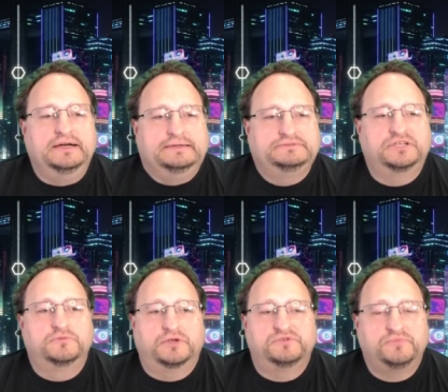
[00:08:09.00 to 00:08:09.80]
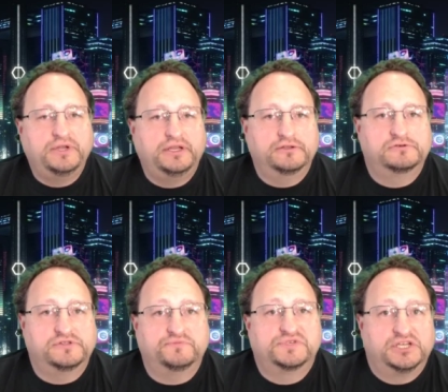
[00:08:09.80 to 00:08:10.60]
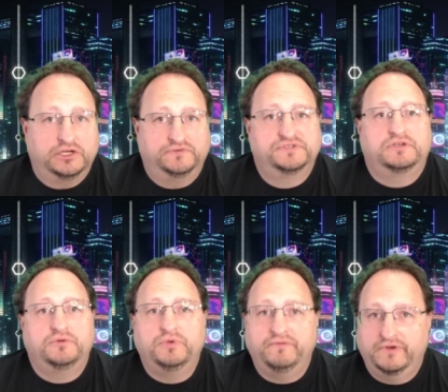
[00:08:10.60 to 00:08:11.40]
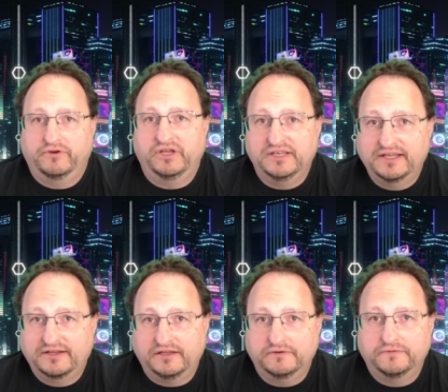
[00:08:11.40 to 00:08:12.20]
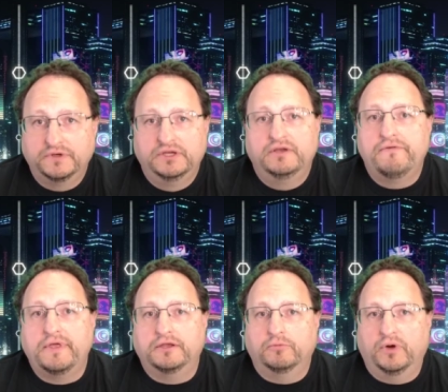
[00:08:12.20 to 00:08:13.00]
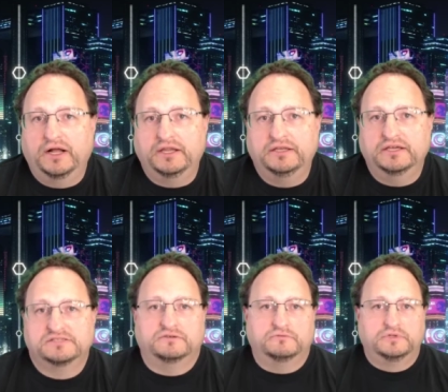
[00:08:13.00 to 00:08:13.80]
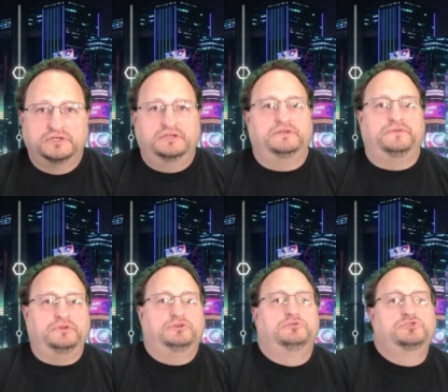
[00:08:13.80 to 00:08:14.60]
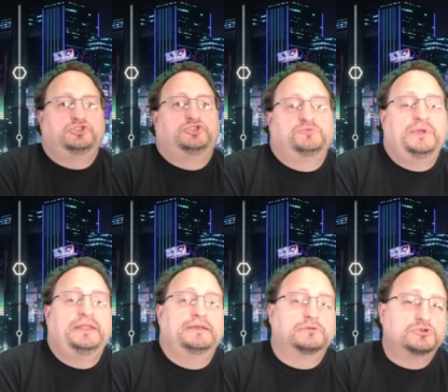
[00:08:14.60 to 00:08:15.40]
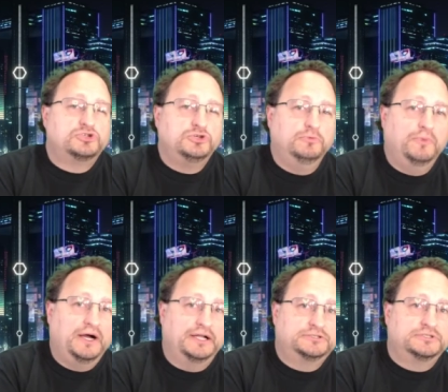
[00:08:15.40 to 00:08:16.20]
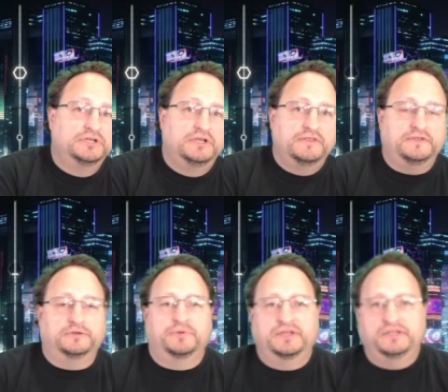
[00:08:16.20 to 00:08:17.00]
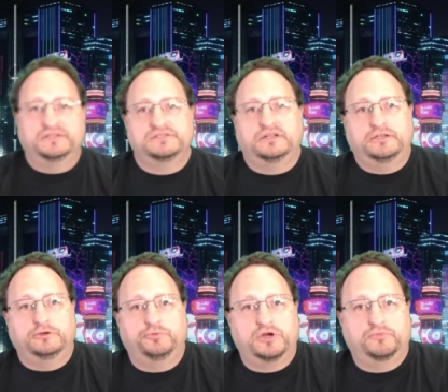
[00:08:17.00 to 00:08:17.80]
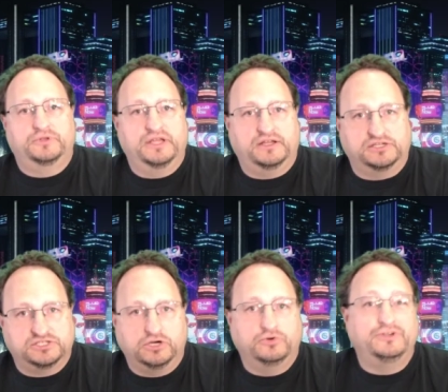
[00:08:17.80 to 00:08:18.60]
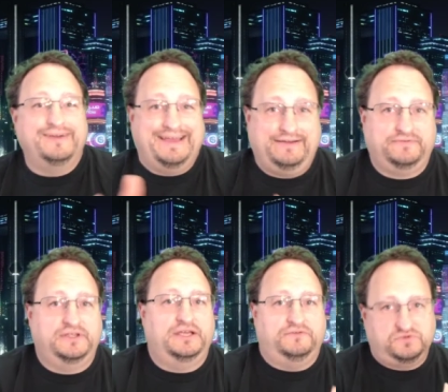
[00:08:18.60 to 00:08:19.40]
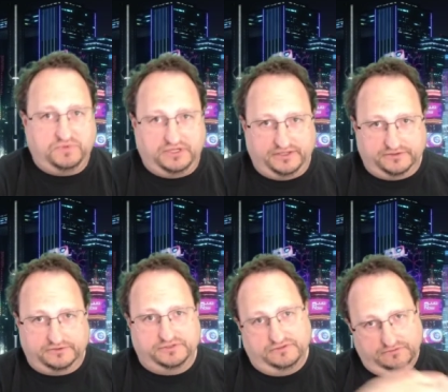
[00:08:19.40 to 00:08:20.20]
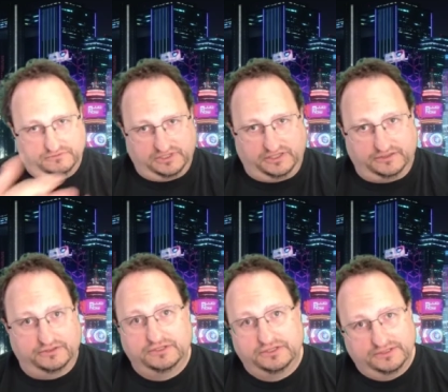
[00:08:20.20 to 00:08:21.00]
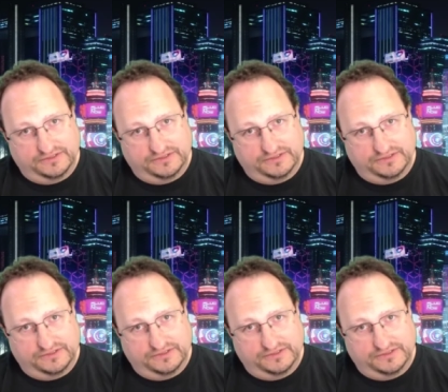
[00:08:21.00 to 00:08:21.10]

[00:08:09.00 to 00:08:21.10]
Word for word: Uh, sometimes speed healers themselves can be very addictive that your body doesn't, if you use speed healers too much, then your body does not heal properly on its own. You have to have speed healers to heal.